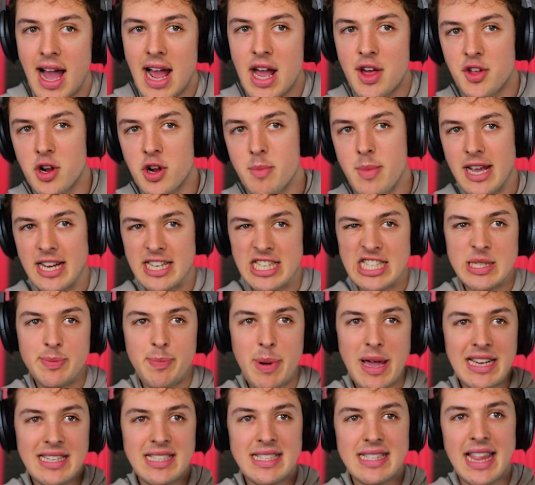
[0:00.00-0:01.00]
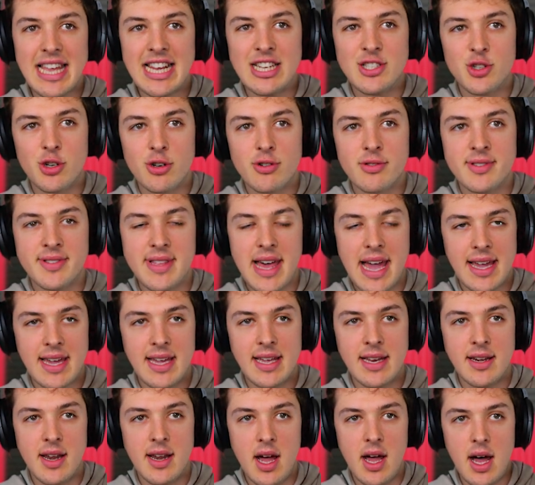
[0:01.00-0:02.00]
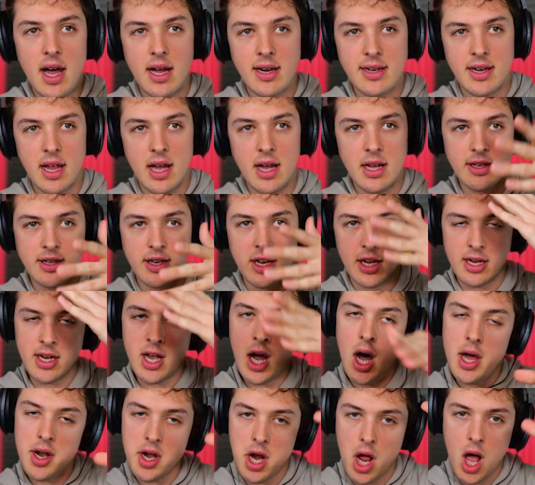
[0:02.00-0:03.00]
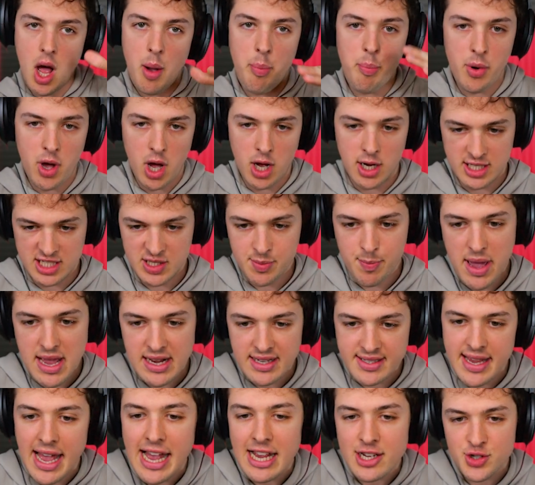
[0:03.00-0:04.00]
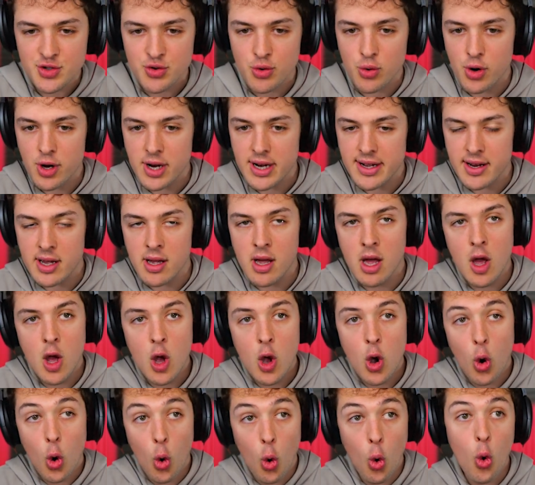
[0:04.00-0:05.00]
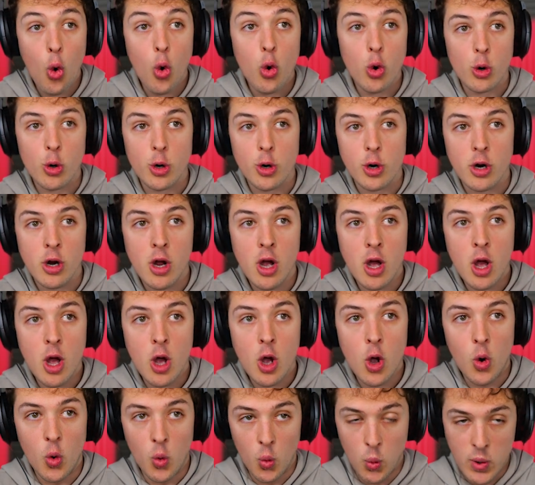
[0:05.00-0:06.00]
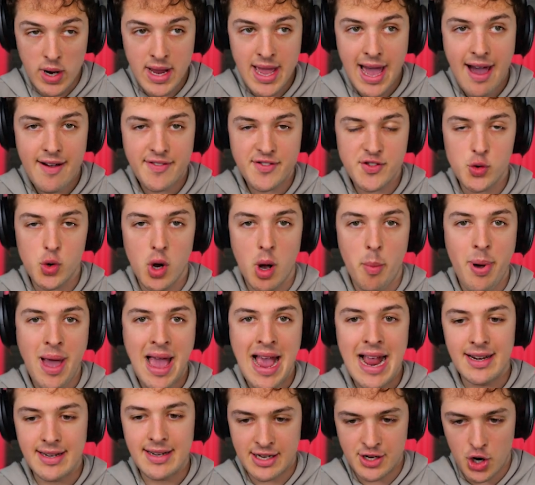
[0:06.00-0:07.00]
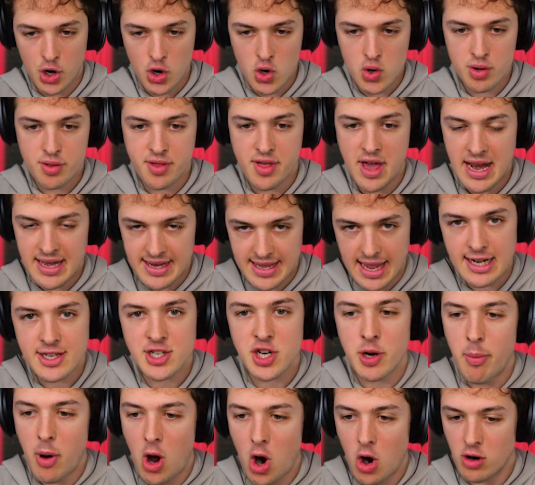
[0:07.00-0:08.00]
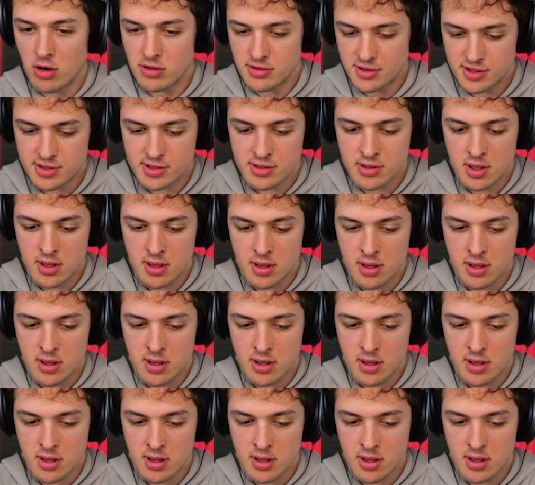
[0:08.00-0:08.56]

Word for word: either make space lasers that can uh, d cut up a space asteroid, or we have to abandon Earth and get to Mars.